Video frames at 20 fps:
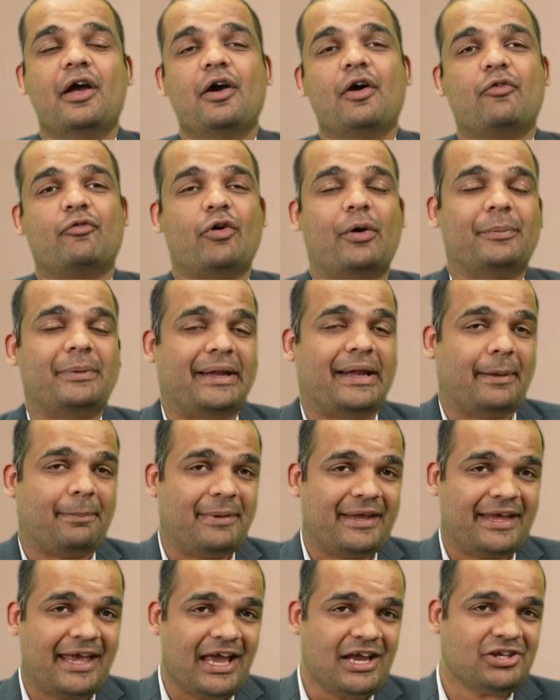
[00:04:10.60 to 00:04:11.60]
From that
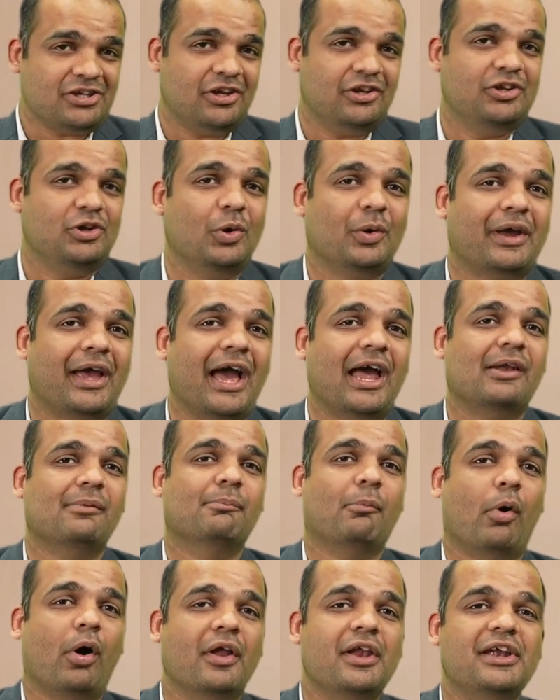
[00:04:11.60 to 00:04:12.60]
application, you can
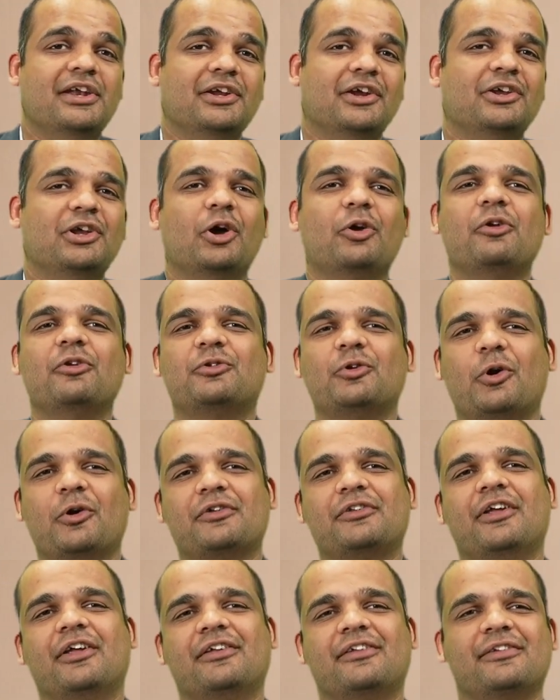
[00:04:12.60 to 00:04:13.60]
monitor your
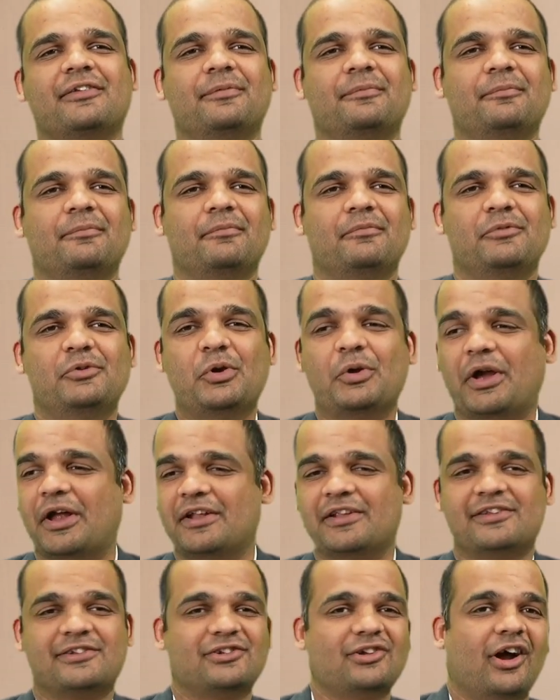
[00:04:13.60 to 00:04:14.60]
resources. You
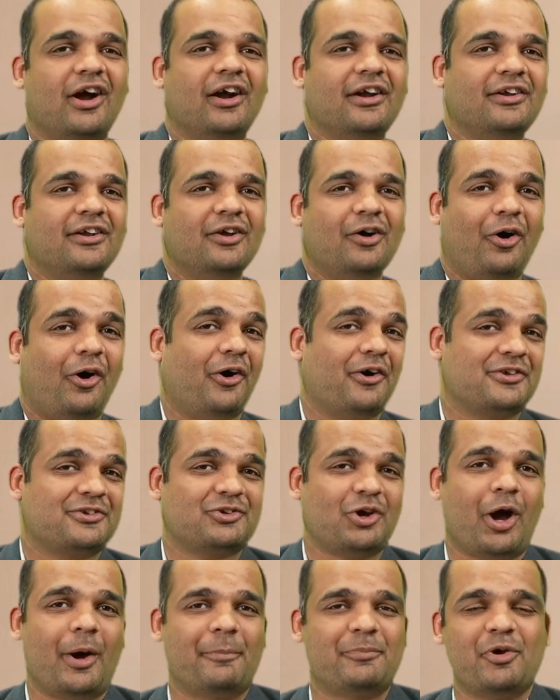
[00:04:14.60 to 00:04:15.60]
can start or
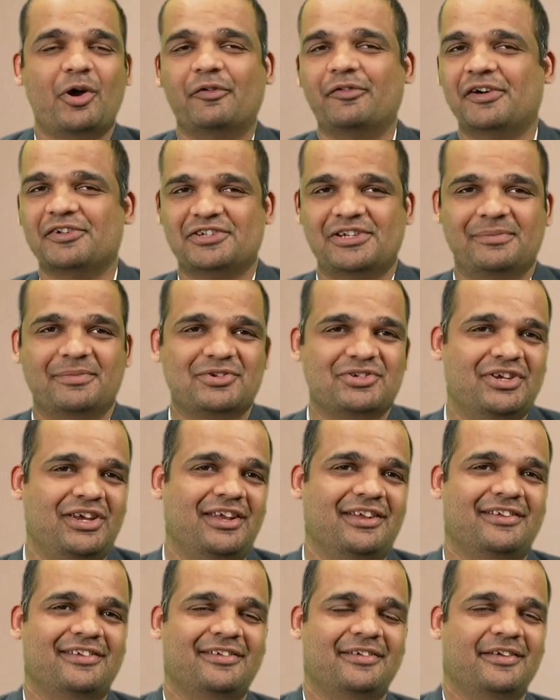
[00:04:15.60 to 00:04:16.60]
stop your virtual
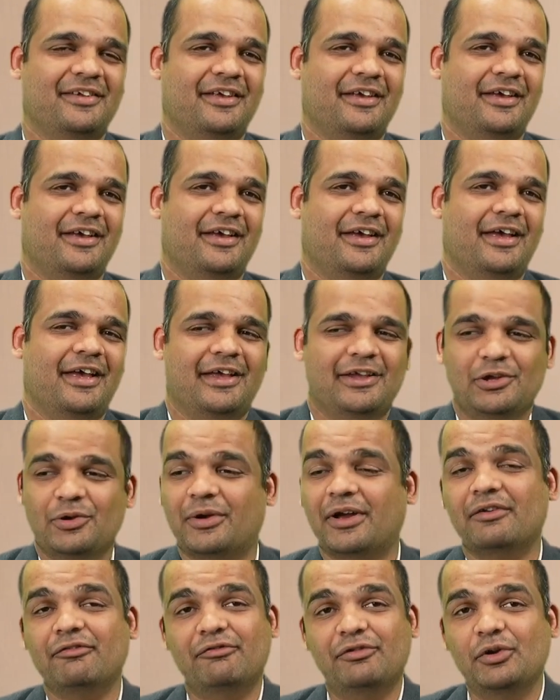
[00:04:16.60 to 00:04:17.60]
machines. You
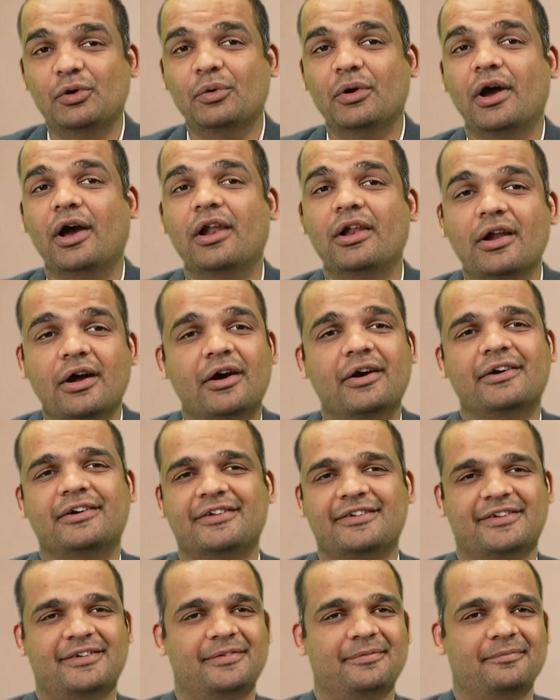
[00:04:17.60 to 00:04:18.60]
can view
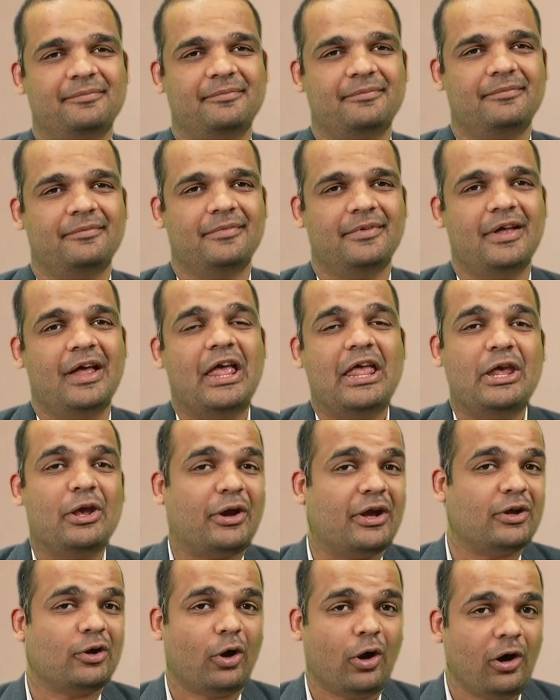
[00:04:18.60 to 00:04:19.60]
alerts. You
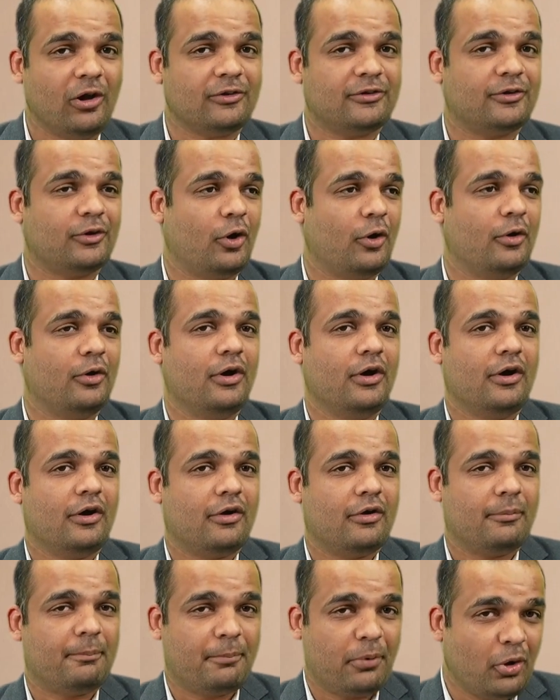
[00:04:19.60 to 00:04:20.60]
can also
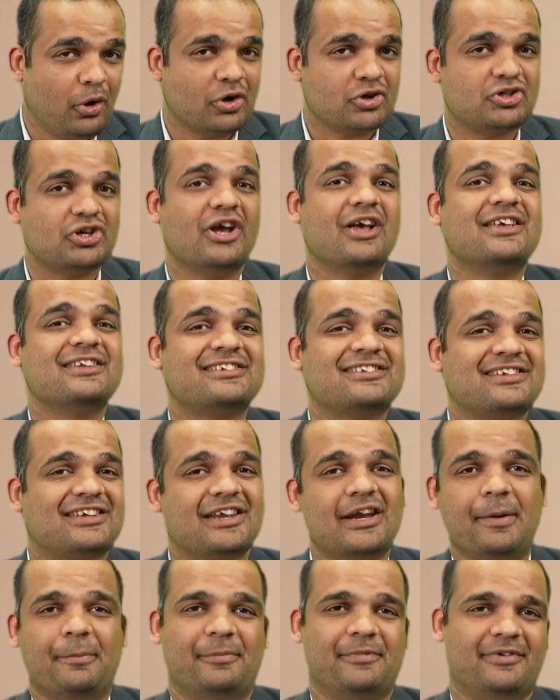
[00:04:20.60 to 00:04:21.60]
push
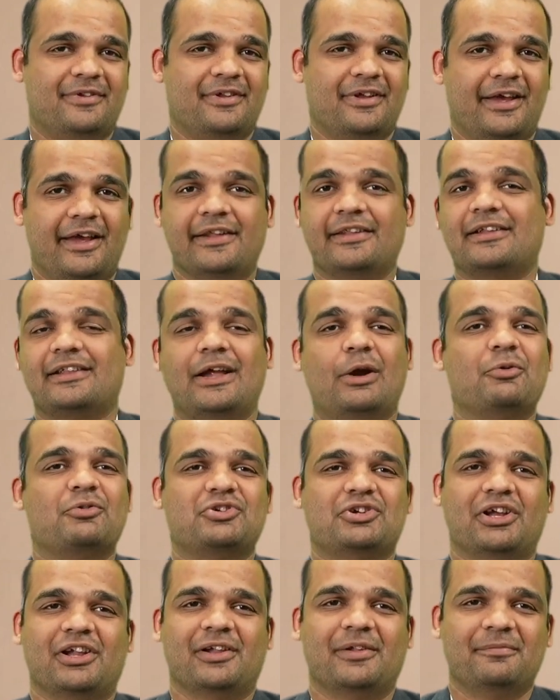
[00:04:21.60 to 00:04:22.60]
scripts in Cloud
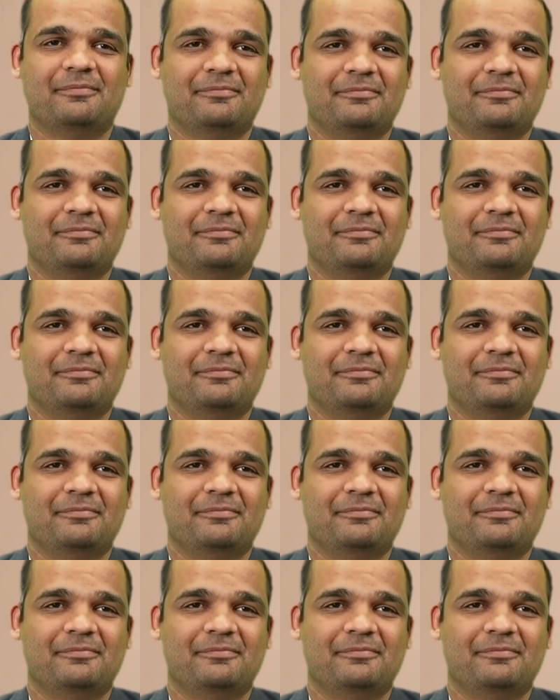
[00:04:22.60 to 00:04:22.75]
Shell.